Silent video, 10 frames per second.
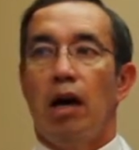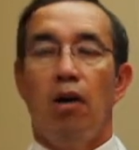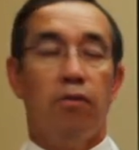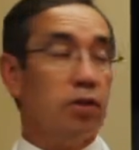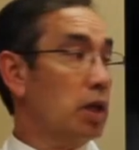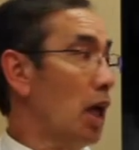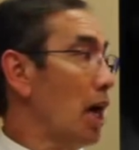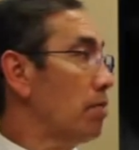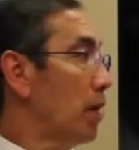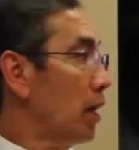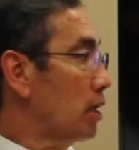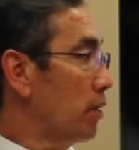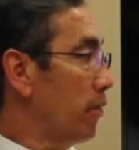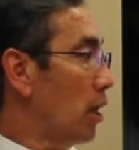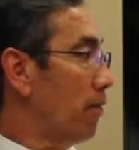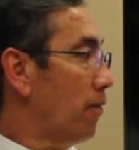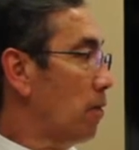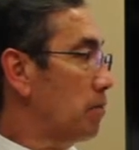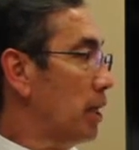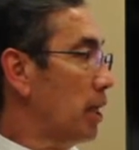Over time, that can develop
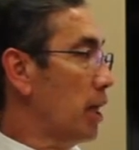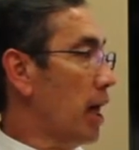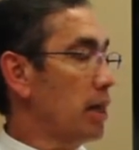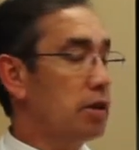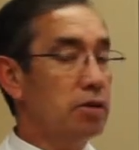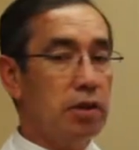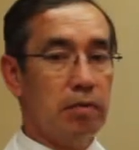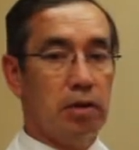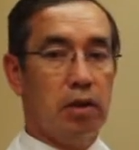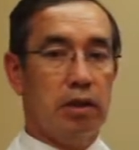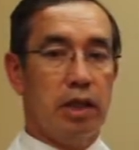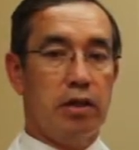from tendonitis to something called